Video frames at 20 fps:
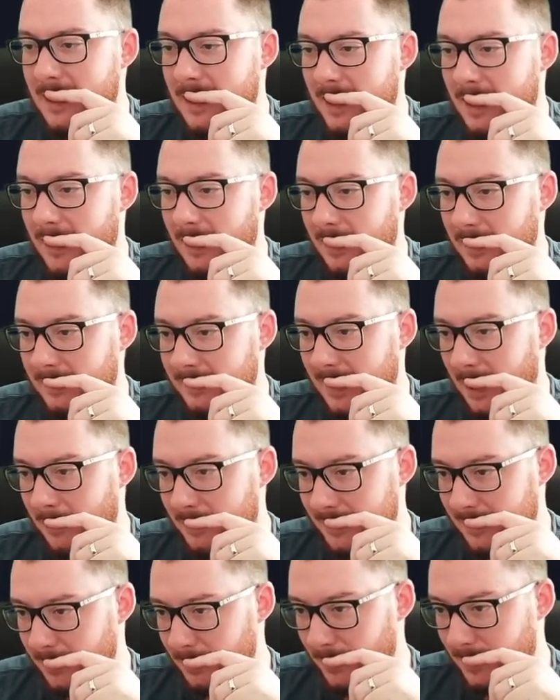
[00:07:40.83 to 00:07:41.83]

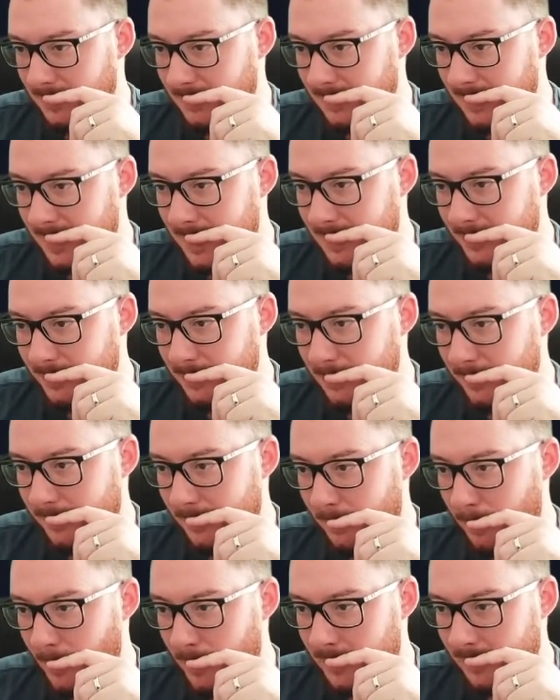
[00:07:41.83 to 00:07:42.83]
Down here, once again, you do have
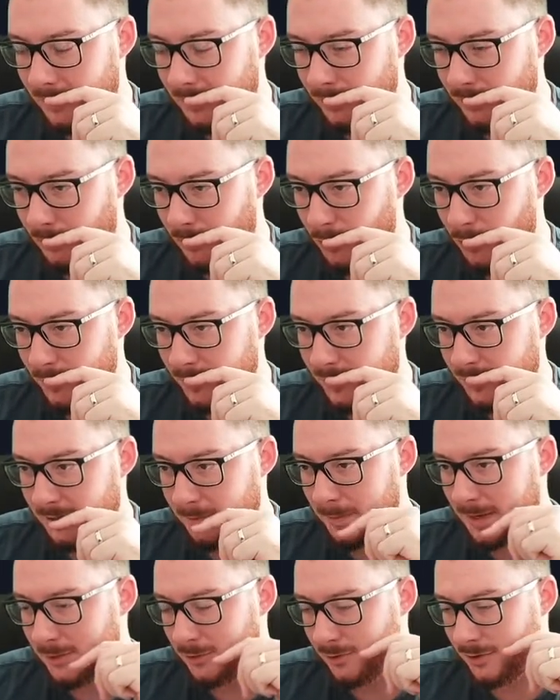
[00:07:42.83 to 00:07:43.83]
the point of control, which is a
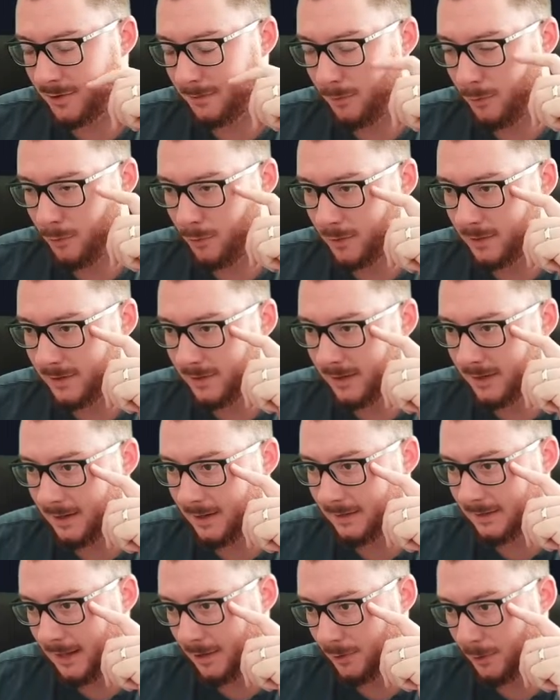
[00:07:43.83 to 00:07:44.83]
major support
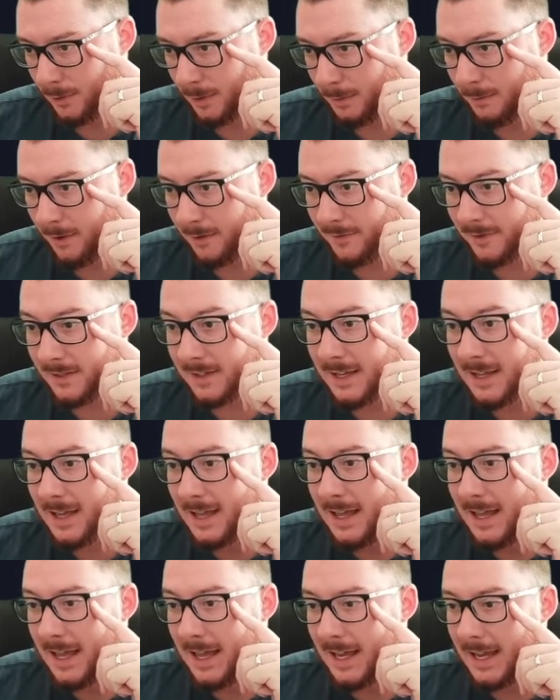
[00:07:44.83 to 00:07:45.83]
now that we're above it.
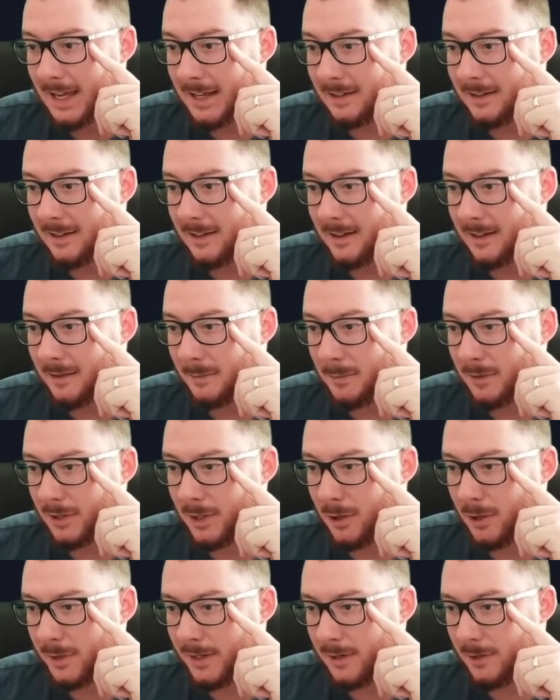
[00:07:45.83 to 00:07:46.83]
And
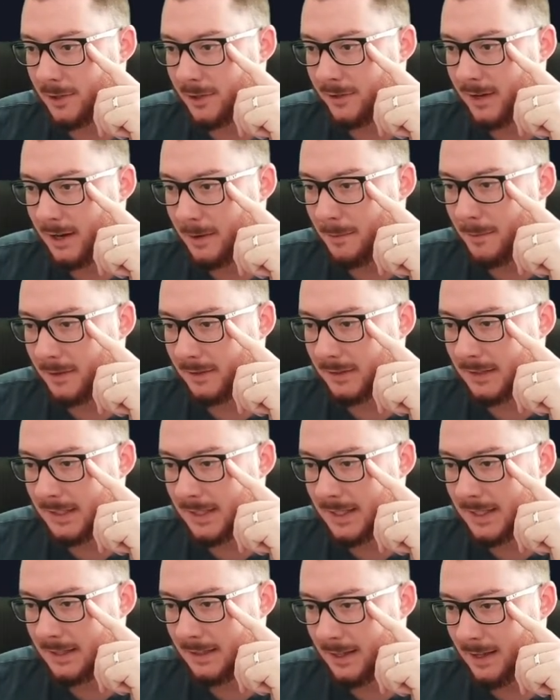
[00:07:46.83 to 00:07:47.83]
below here, you got a monthly
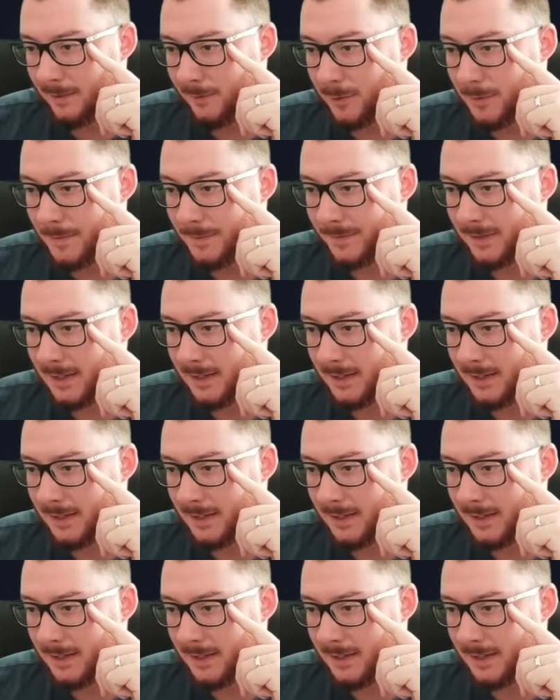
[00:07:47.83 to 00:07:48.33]
key level.